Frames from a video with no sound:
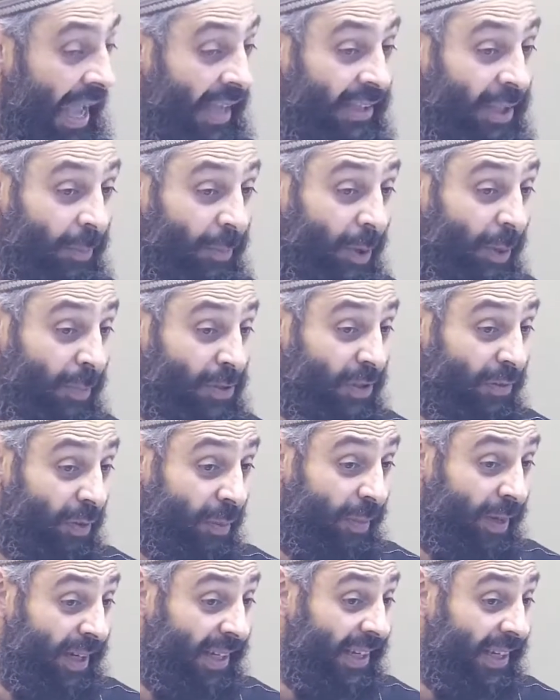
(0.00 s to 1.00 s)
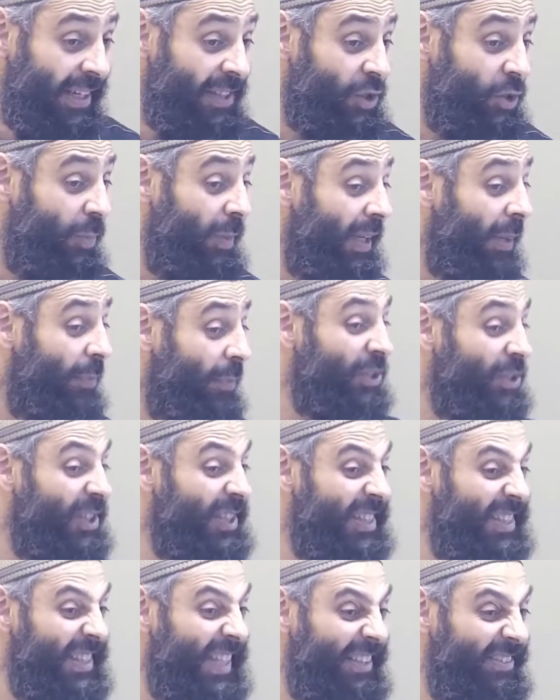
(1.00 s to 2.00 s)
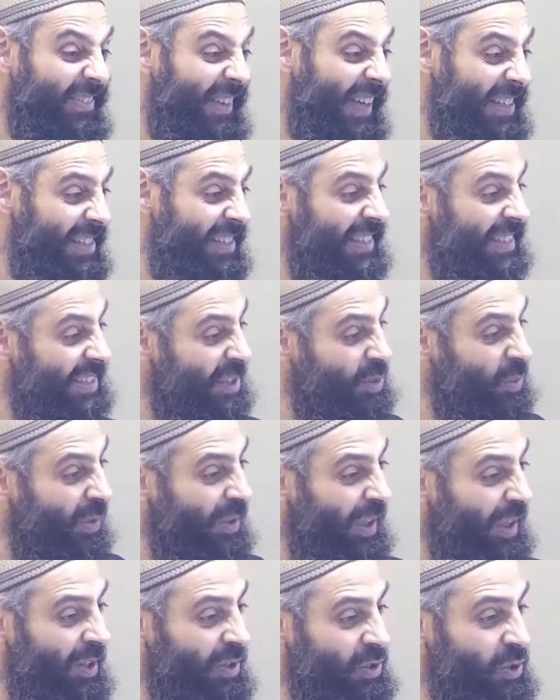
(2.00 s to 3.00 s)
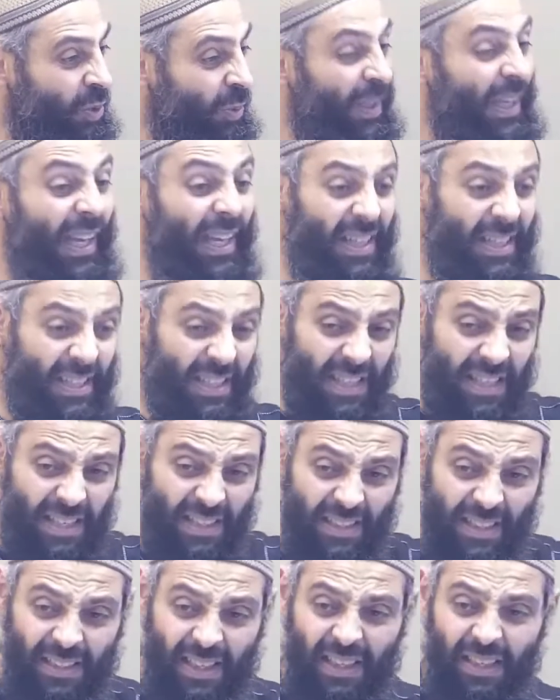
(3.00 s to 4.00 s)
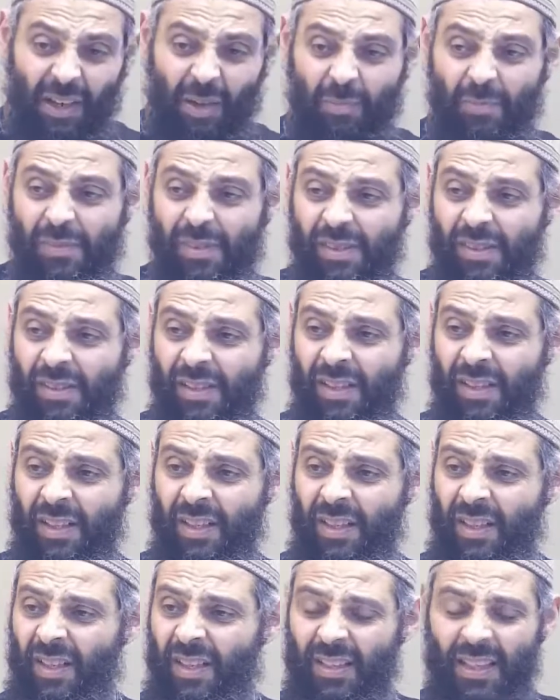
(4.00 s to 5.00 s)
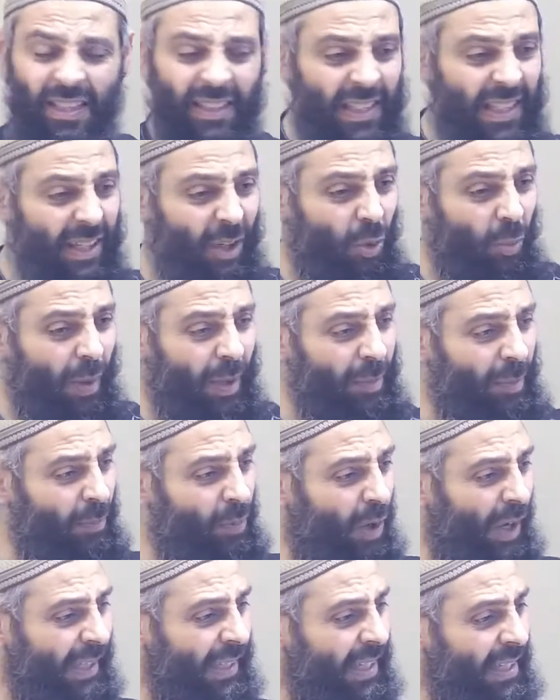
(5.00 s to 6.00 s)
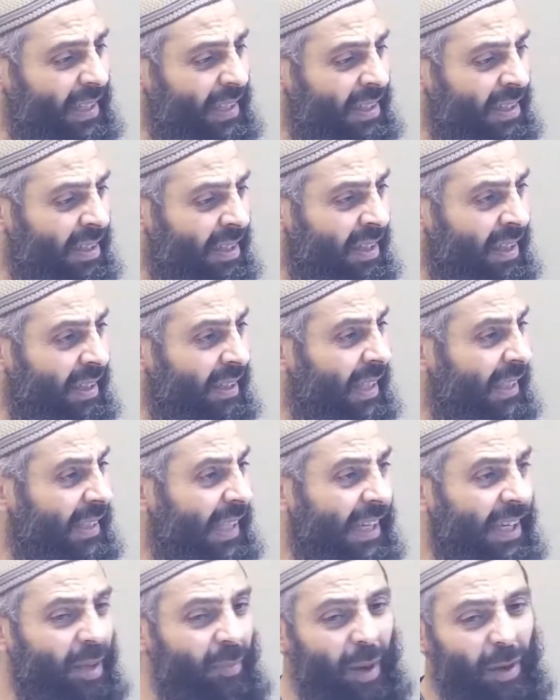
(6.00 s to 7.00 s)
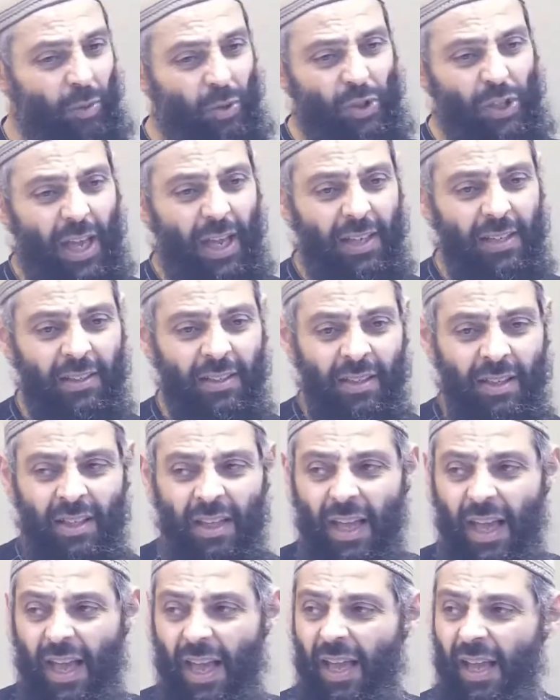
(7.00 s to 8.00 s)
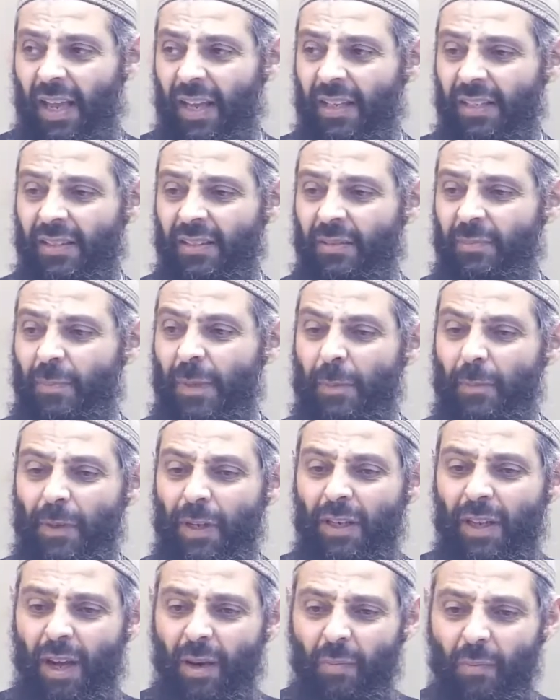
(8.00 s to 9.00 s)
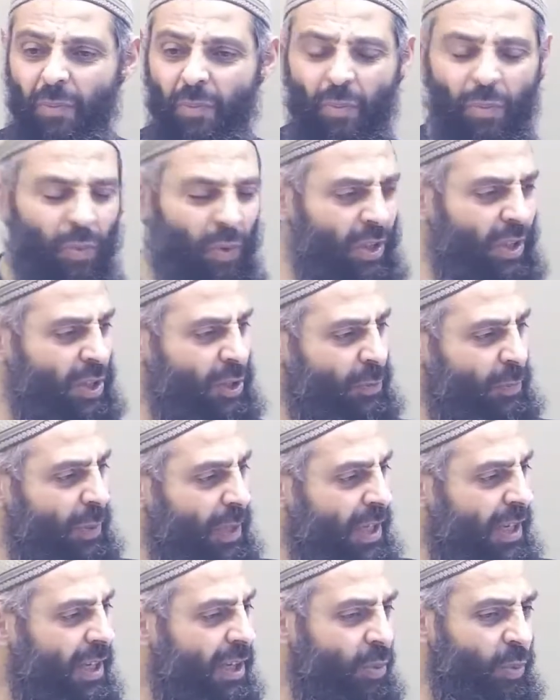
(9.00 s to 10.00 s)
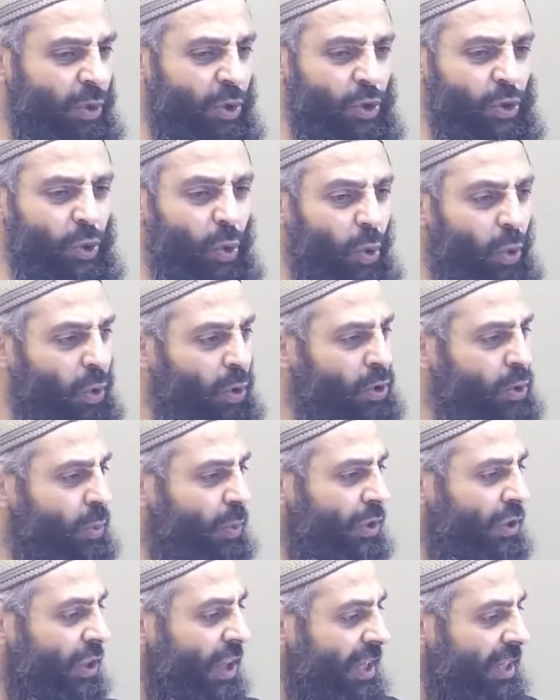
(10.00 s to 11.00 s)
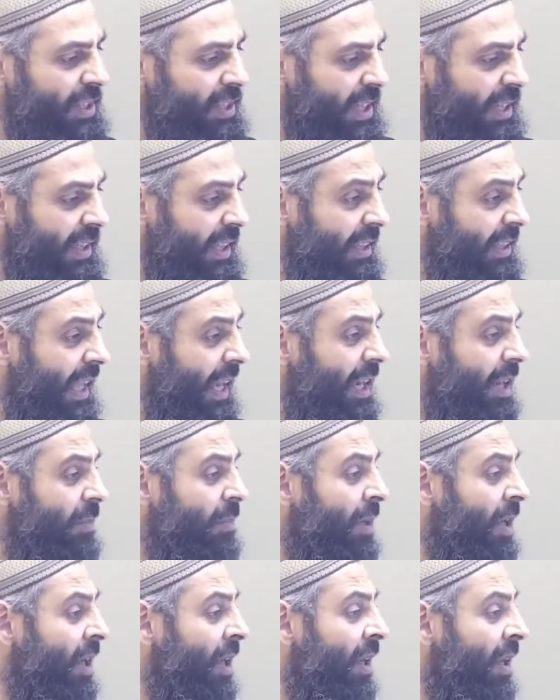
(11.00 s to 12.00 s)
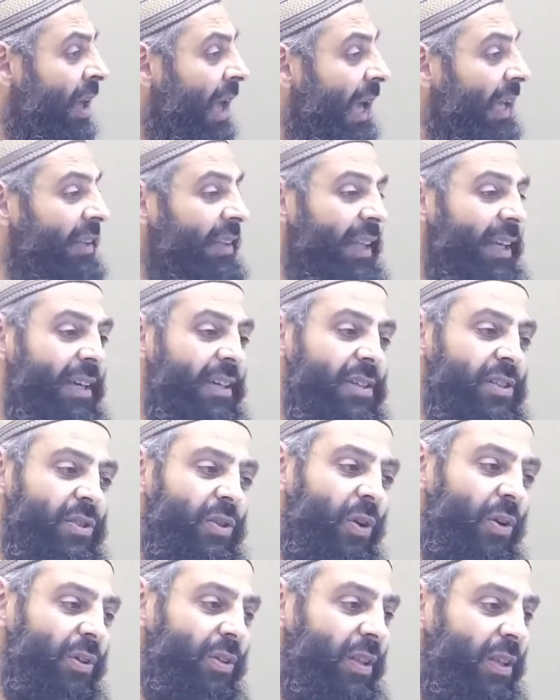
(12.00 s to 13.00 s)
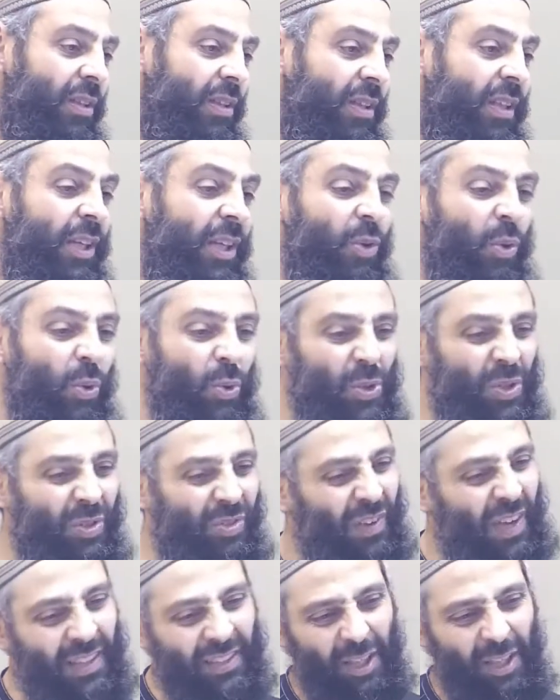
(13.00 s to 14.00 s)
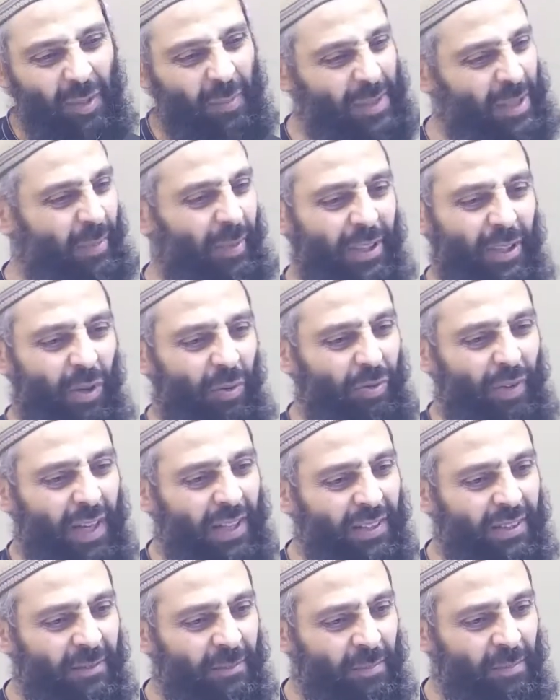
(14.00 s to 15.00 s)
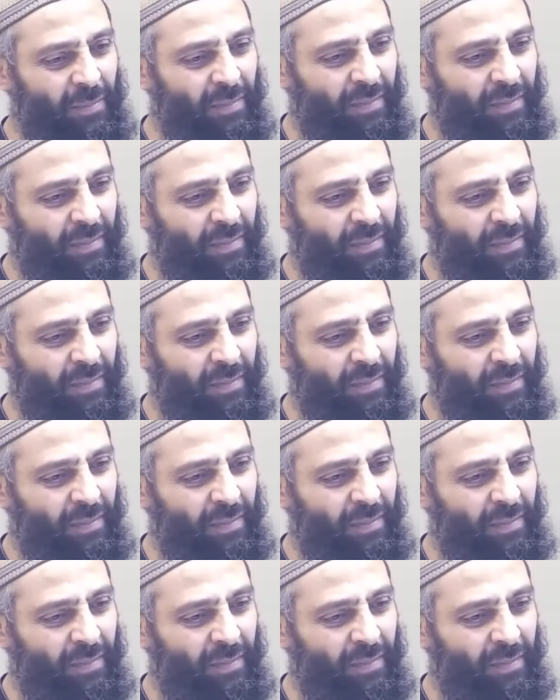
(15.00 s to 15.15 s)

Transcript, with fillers: And the purpose of a miracle is to make a person steadfast. This is what Allah is doing. And indeed, the day comes, they take Khubayb ibn Adi, they take him outside, and people come with a spear, with swords, with things, and they tell him, and they started, they crucified him as a matter of fact.